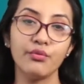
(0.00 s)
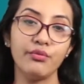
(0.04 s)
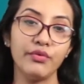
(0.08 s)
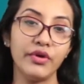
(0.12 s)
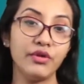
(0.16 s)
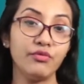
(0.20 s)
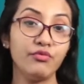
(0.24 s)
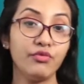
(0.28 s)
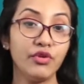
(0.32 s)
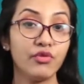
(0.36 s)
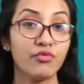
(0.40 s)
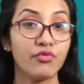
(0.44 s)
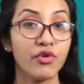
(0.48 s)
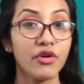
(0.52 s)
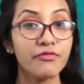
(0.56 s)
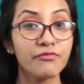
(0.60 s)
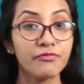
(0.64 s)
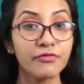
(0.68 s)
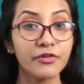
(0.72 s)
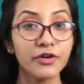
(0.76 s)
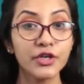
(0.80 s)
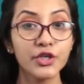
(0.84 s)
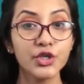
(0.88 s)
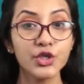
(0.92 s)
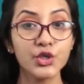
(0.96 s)
when we
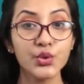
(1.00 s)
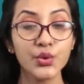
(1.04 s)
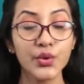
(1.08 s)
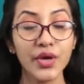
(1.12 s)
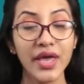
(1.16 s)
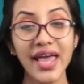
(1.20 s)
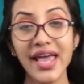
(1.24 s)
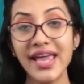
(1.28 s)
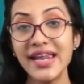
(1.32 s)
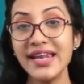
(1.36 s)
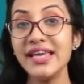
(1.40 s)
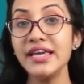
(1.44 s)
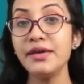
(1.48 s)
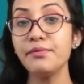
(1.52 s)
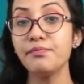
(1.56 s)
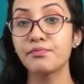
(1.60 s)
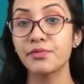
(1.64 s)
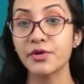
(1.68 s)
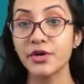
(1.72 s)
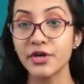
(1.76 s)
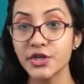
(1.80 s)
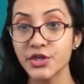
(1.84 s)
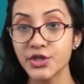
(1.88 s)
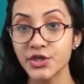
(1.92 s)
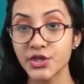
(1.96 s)
refer to any
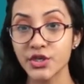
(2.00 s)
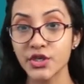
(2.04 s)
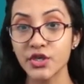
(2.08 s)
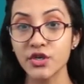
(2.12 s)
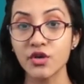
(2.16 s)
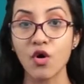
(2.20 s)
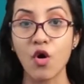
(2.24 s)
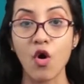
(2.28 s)
person